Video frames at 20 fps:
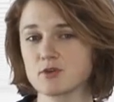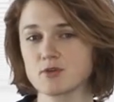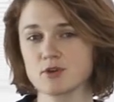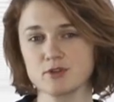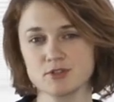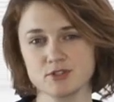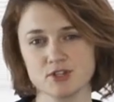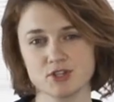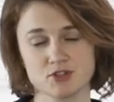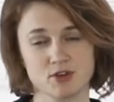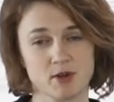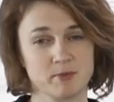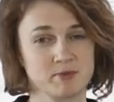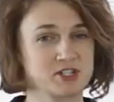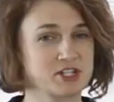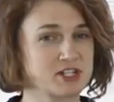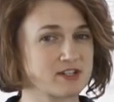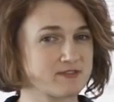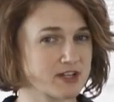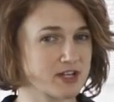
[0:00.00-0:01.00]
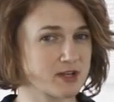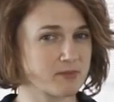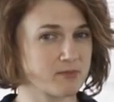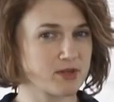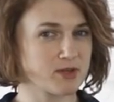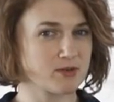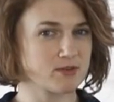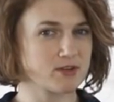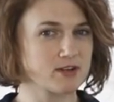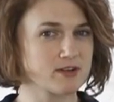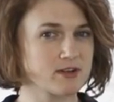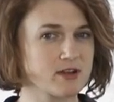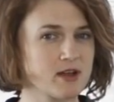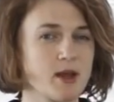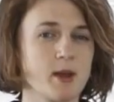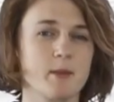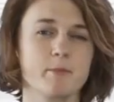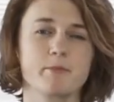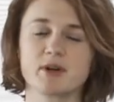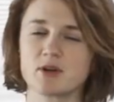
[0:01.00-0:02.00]
crude description of a computer,
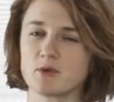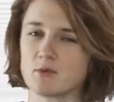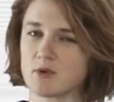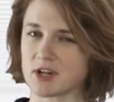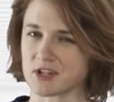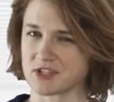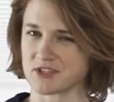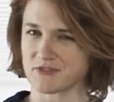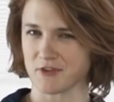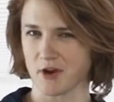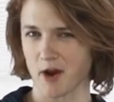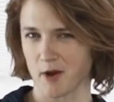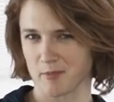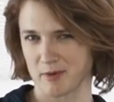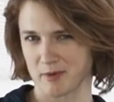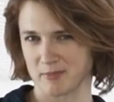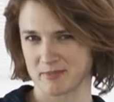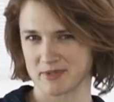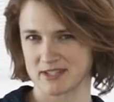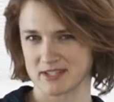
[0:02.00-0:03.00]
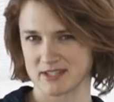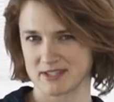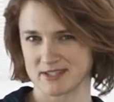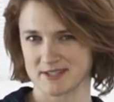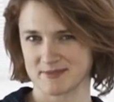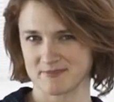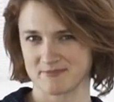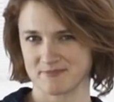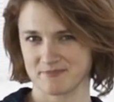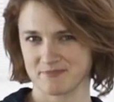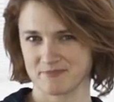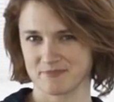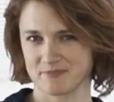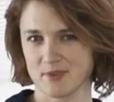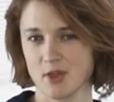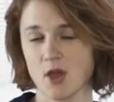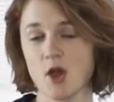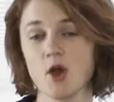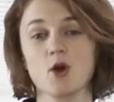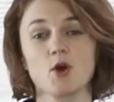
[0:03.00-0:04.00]
but it works for our purposes.
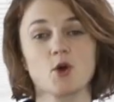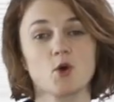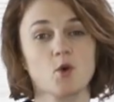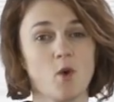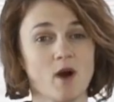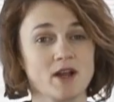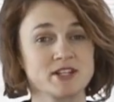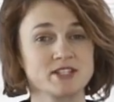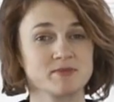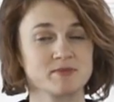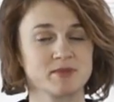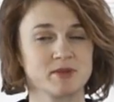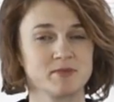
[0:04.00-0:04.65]
Quantum